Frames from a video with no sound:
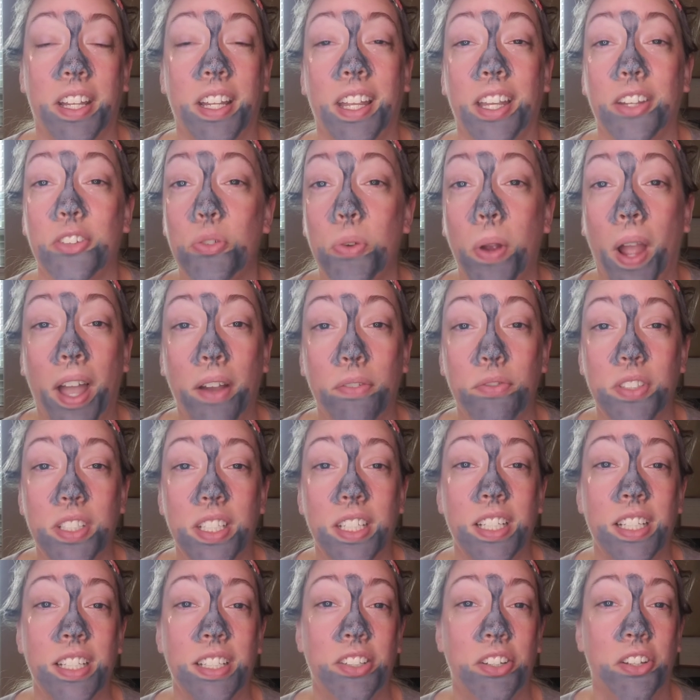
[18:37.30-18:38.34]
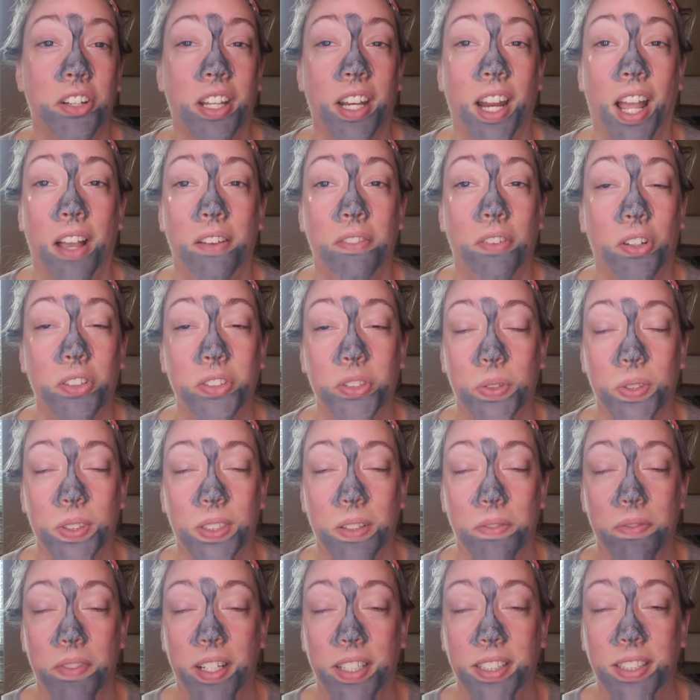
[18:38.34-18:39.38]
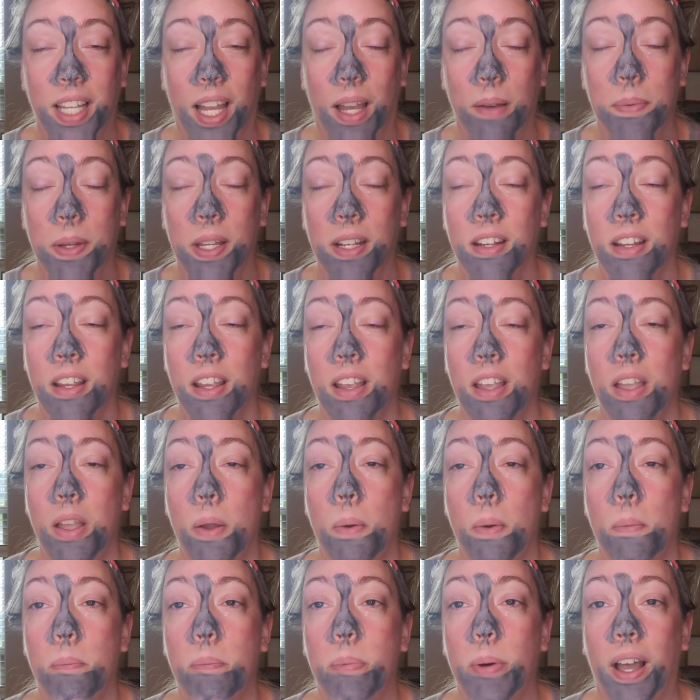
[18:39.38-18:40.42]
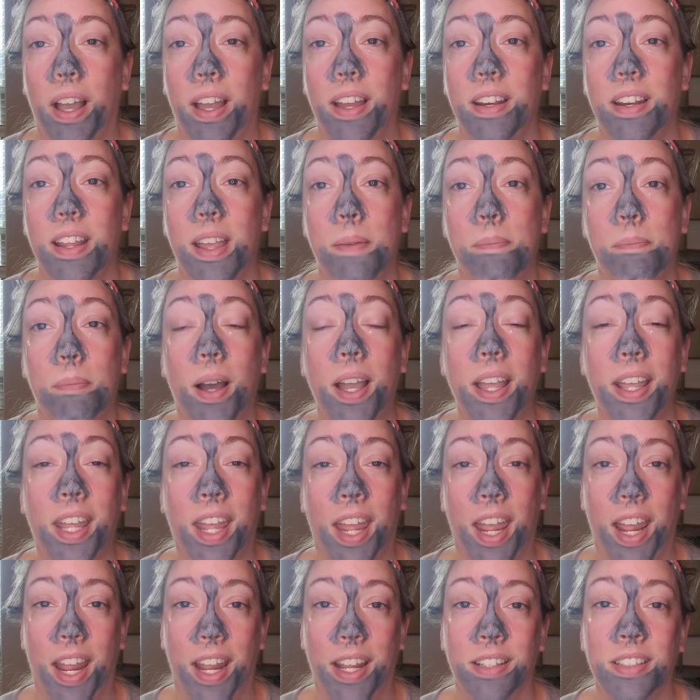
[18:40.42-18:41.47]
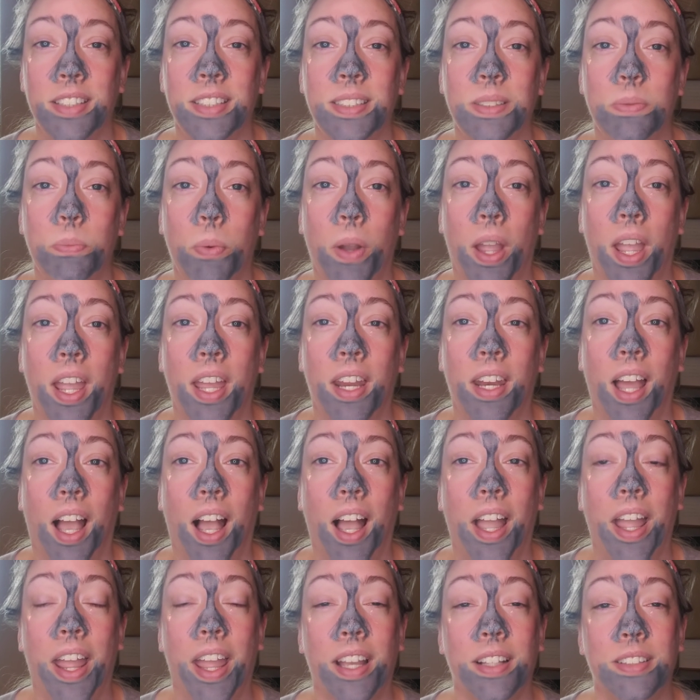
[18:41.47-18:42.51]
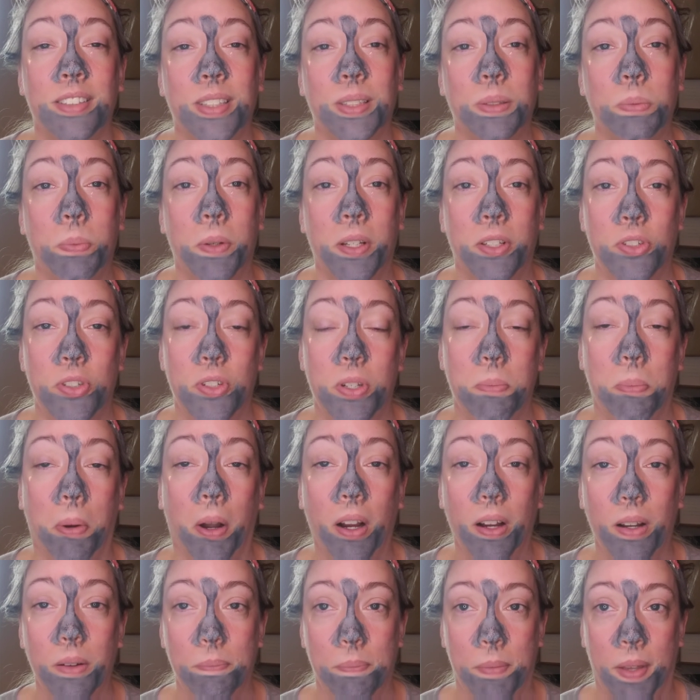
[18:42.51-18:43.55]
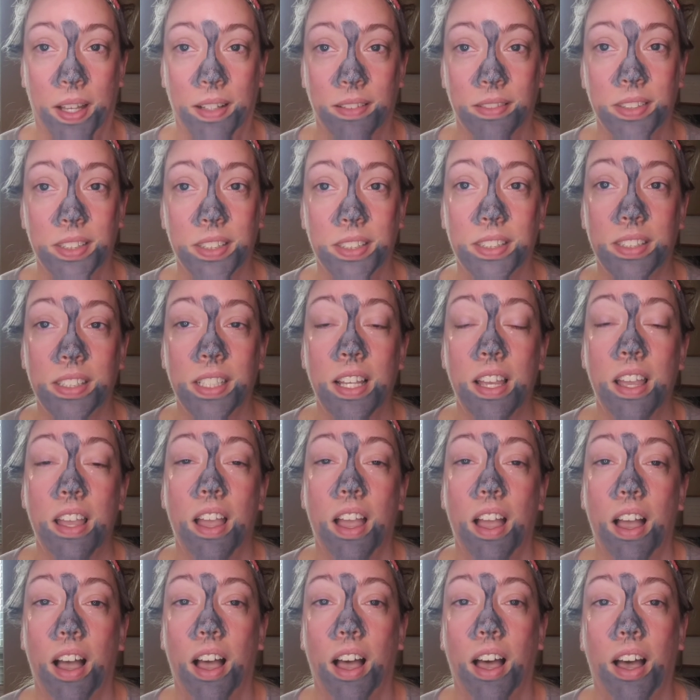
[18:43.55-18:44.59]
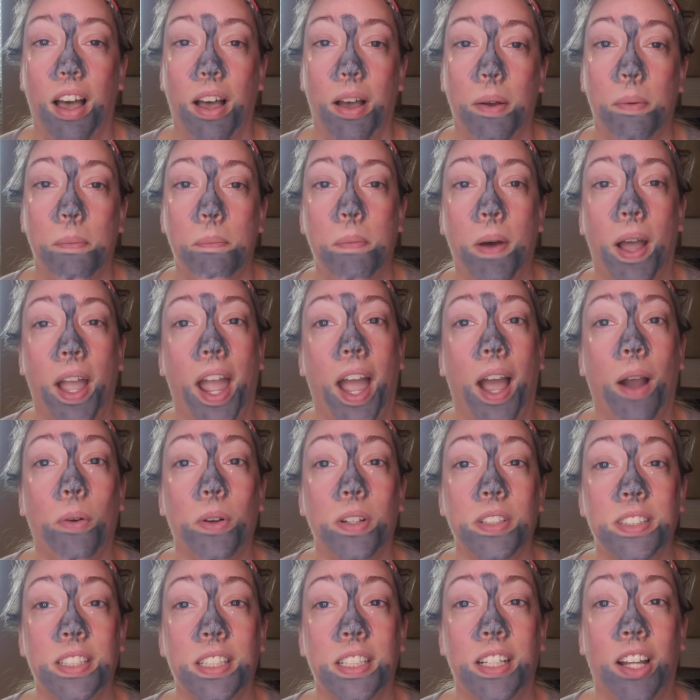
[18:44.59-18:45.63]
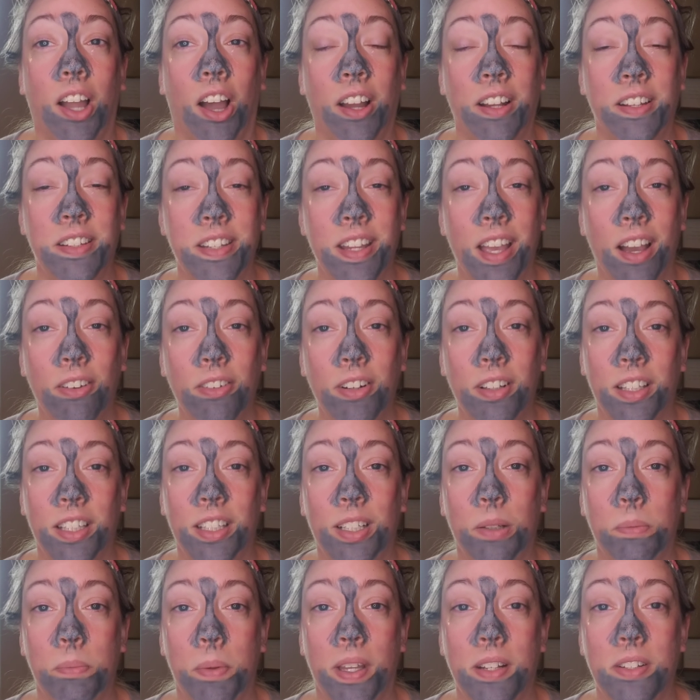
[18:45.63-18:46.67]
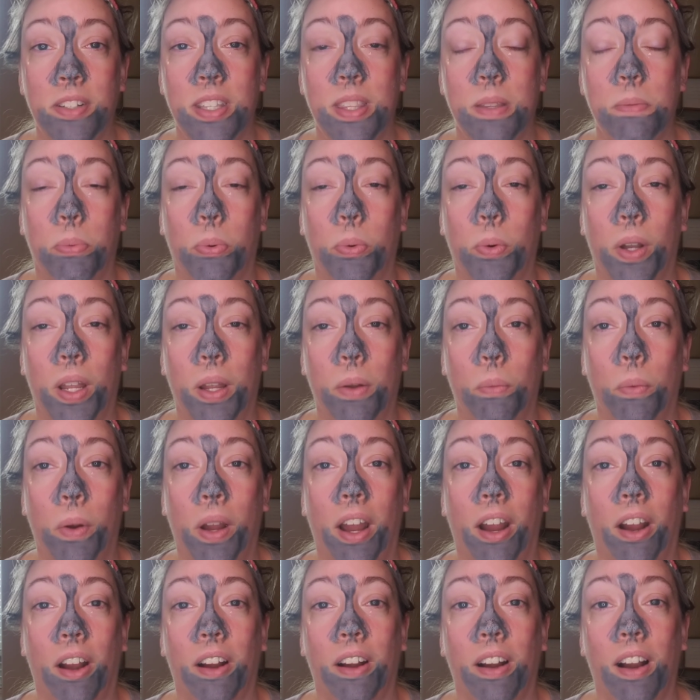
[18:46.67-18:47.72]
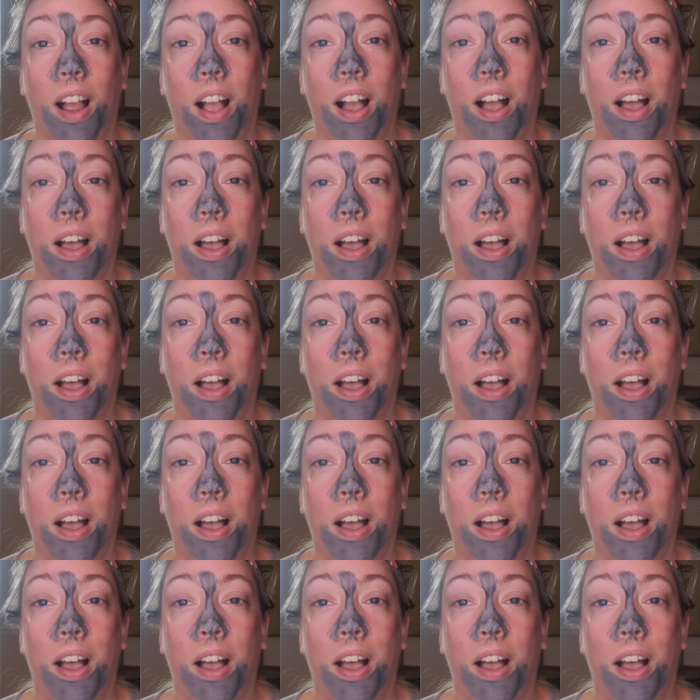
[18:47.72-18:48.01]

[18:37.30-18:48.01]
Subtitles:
drafted, you can have all sorts of things happen. But in my case, when I had switched departments, my hours had gone down a little bit to the point where